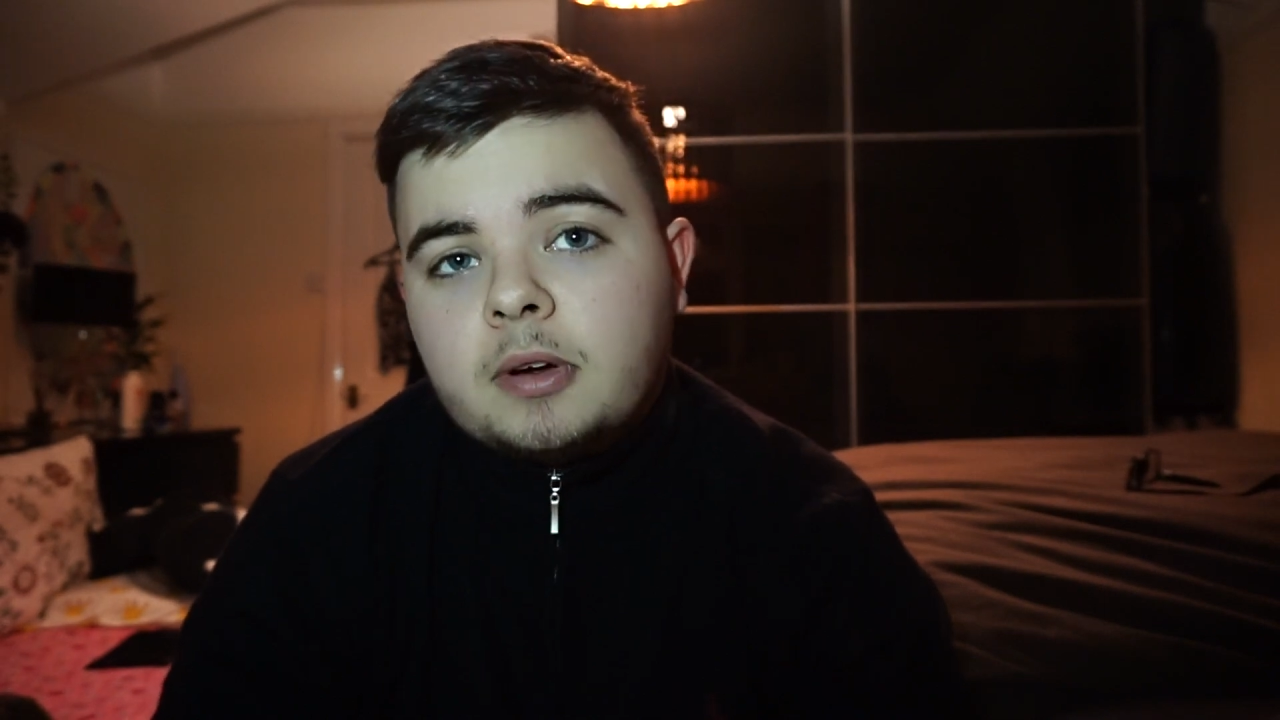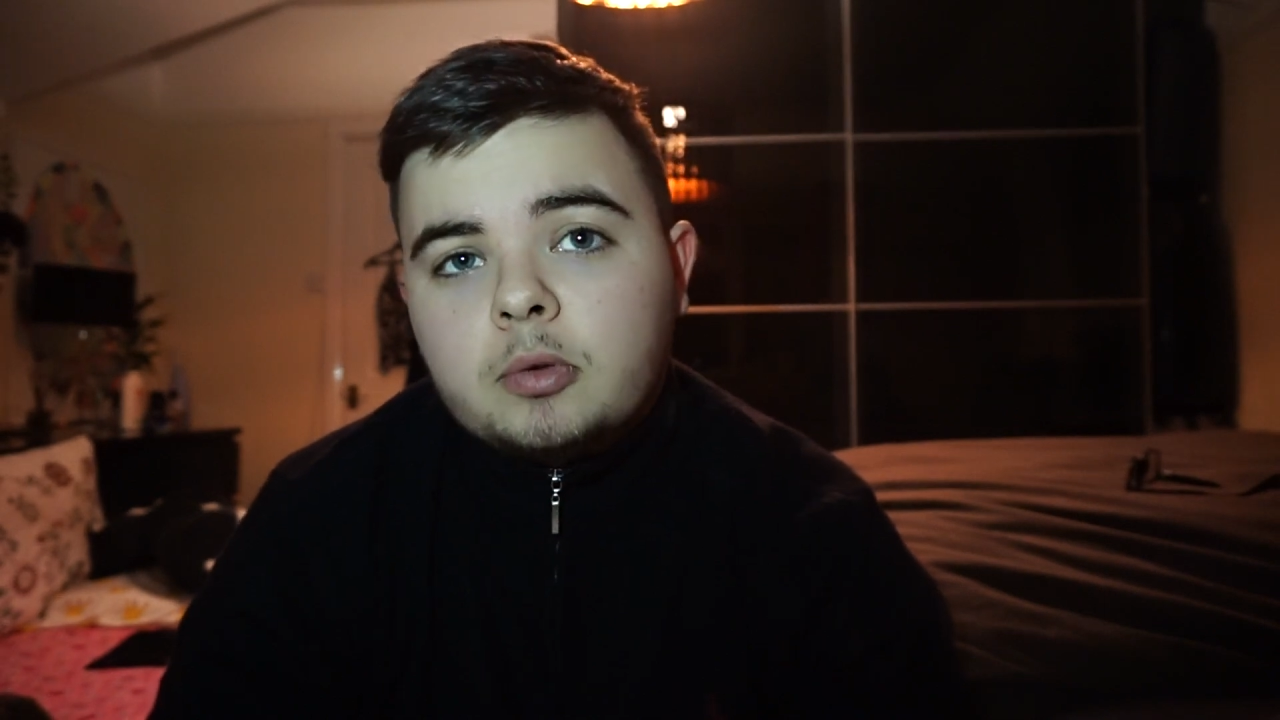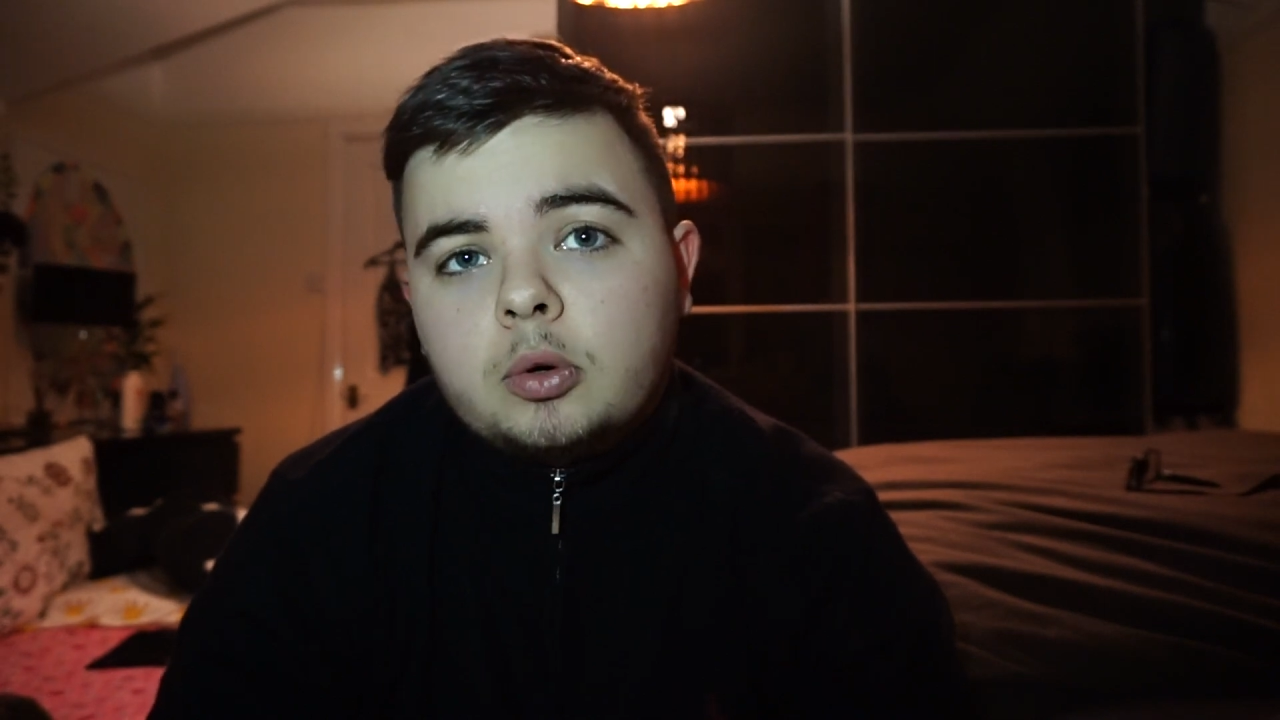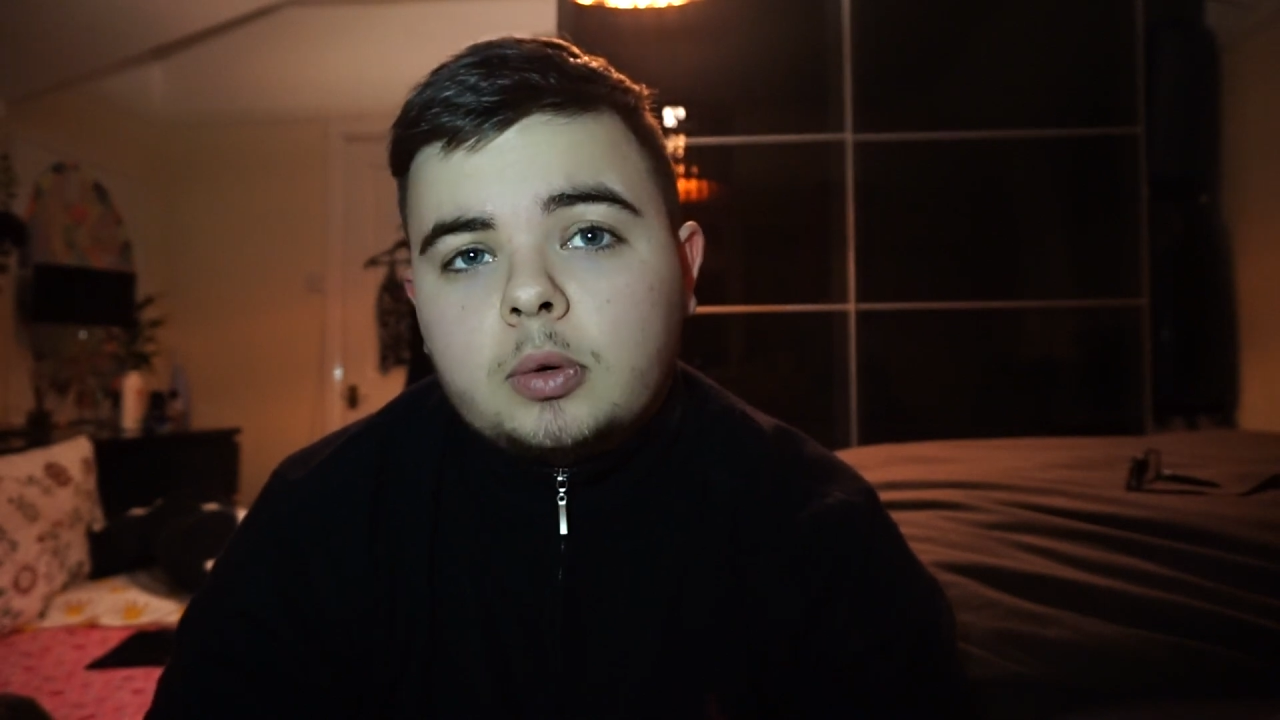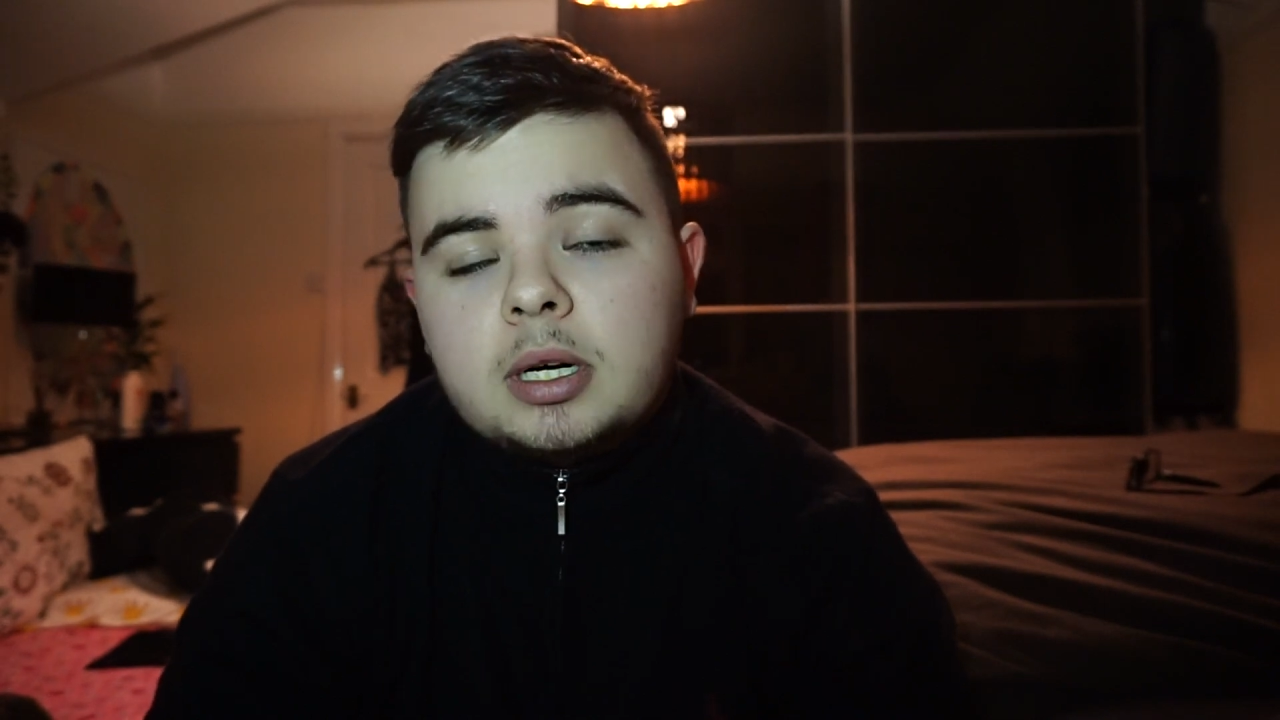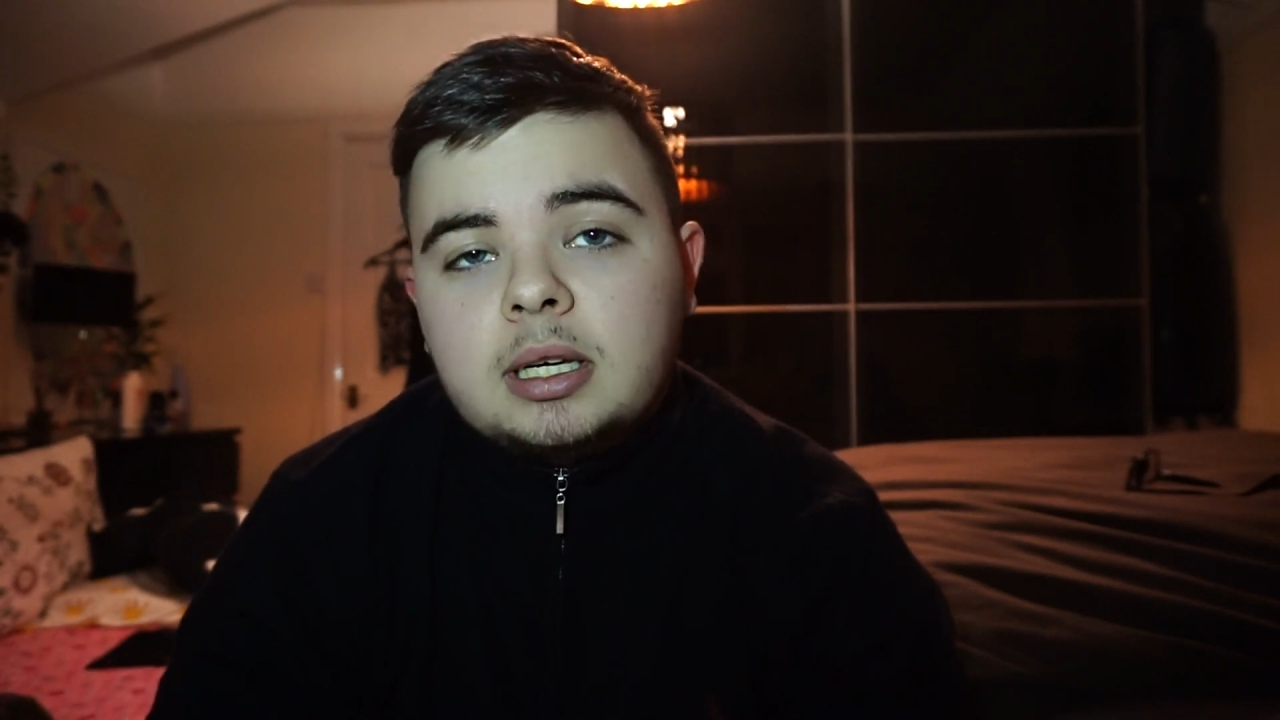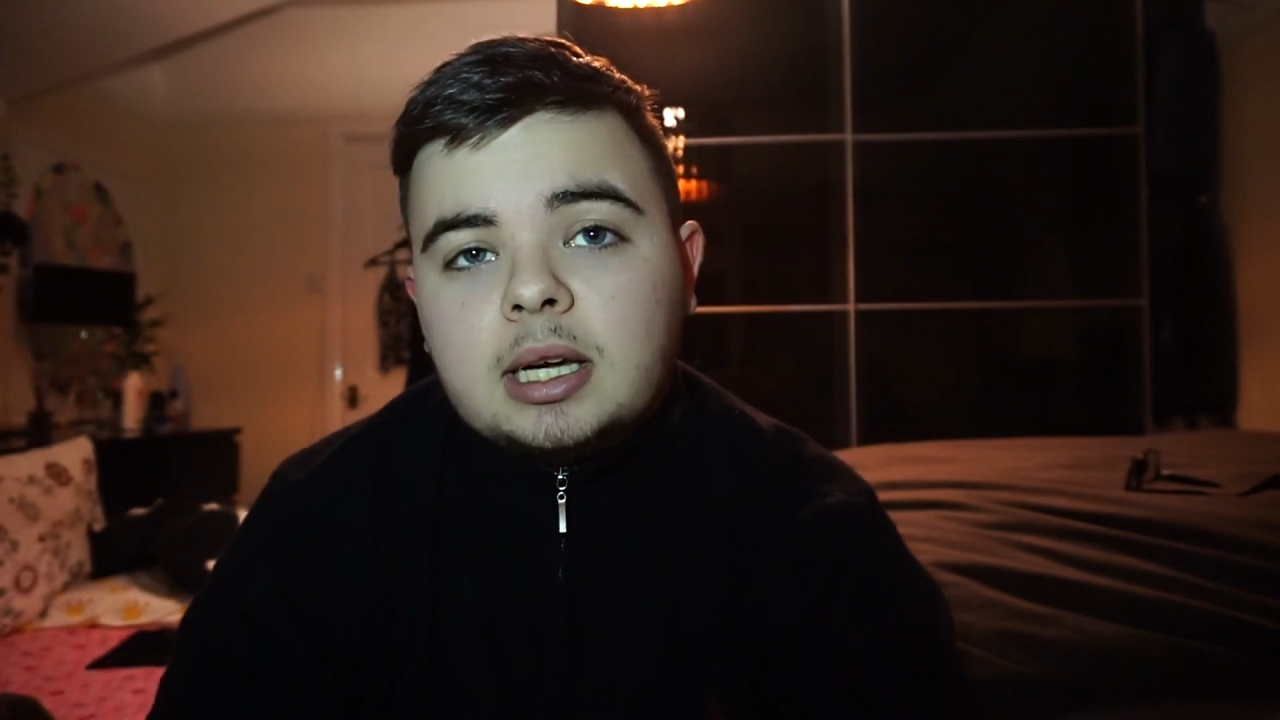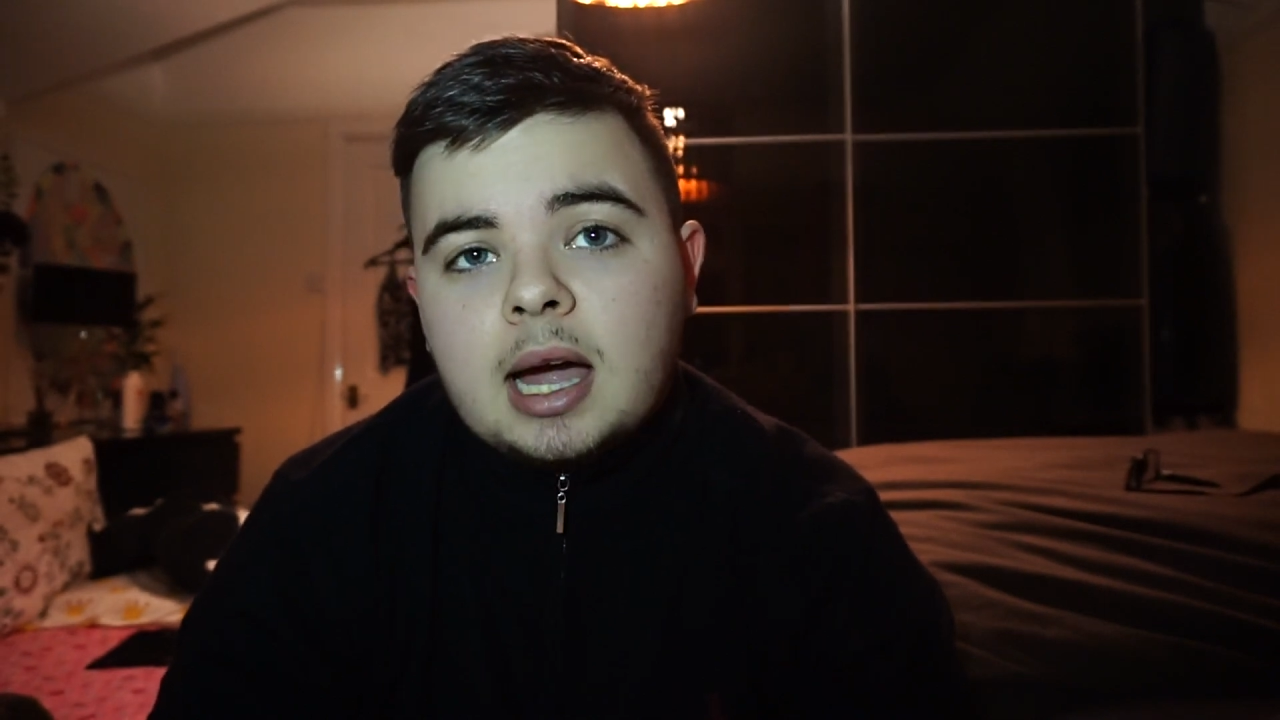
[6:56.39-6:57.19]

haven't already.